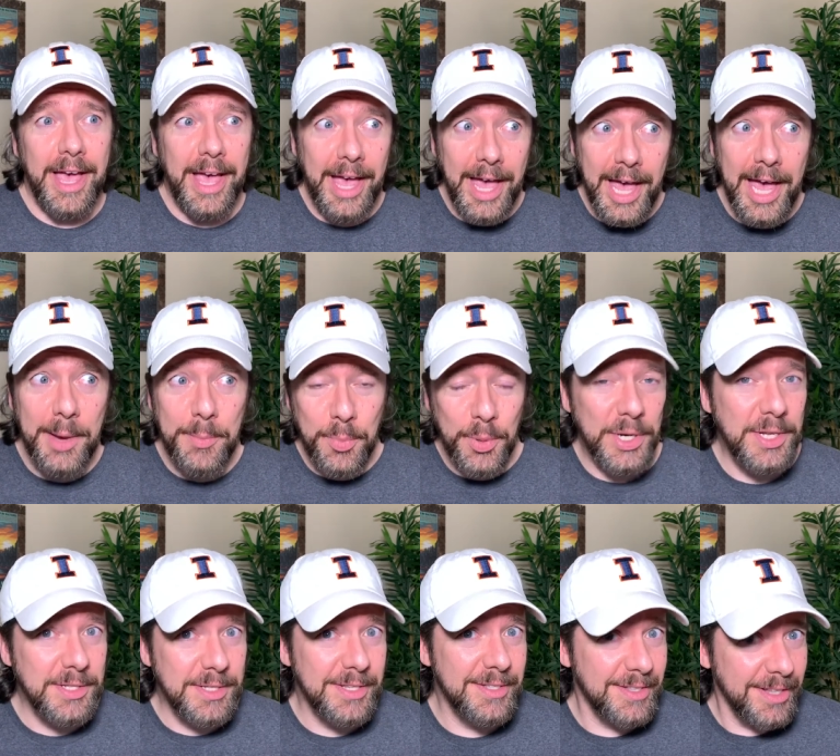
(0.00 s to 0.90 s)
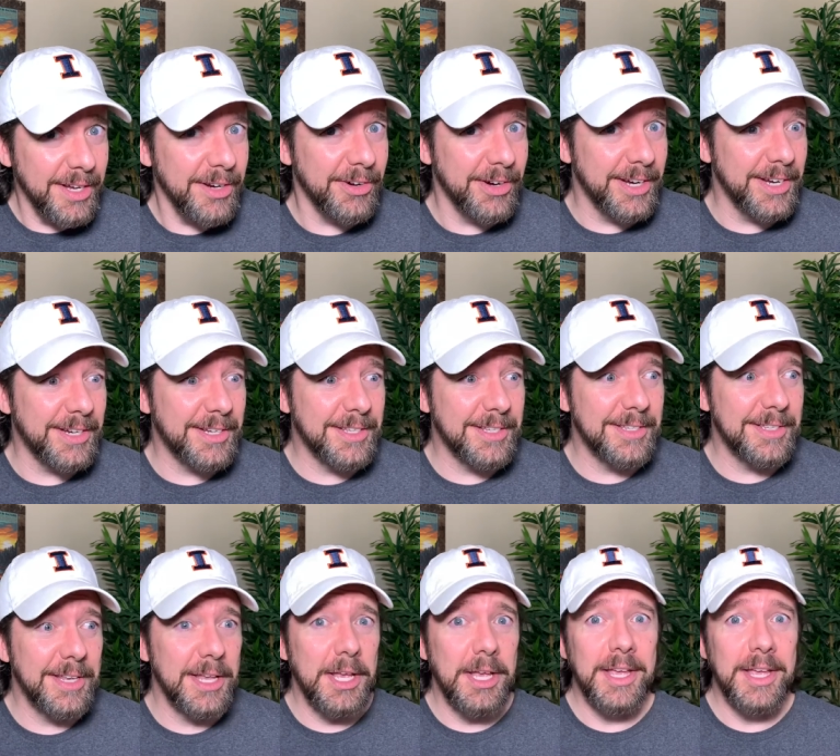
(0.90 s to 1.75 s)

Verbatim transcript: at Prince's lyrics.